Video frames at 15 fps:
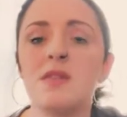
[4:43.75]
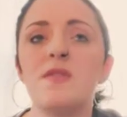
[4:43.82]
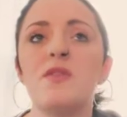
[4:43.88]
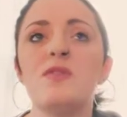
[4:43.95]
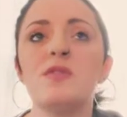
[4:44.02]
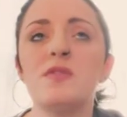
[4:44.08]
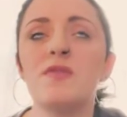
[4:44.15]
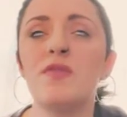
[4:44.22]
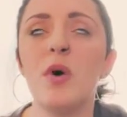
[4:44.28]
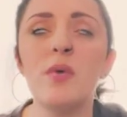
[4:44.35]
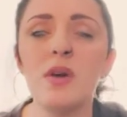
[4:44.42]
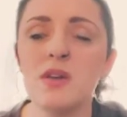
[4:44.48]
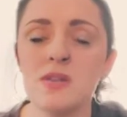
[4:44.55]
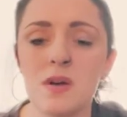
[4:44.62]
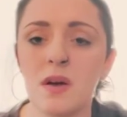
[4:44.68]
if you just
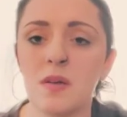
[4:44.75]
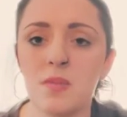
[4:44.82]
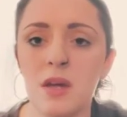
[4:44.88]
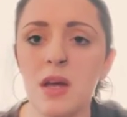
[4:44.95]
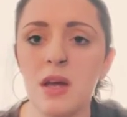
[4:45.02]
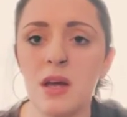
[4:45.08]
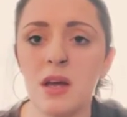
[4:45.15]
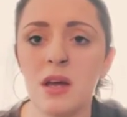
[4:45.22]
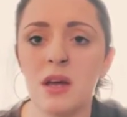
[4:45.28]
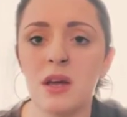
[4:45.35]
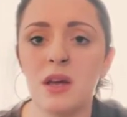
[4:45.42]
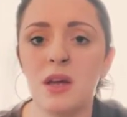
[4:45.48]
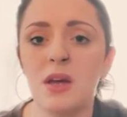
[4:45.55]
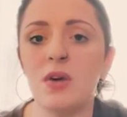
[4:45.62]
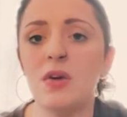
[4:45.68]
focus on me,
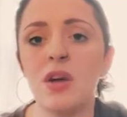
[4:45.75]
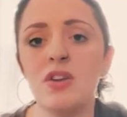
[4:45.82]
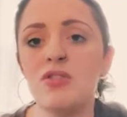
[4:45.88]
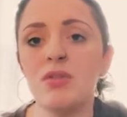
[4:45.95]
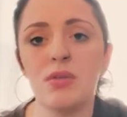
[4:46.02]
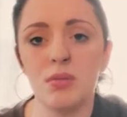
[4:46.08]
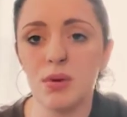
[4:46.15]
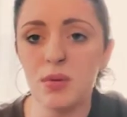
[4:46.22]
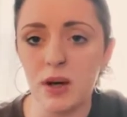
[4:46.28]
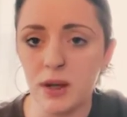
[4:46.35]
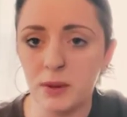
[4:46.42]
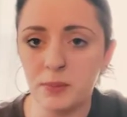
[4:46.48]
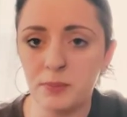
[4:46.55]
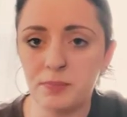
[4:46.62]
he'll get you through it.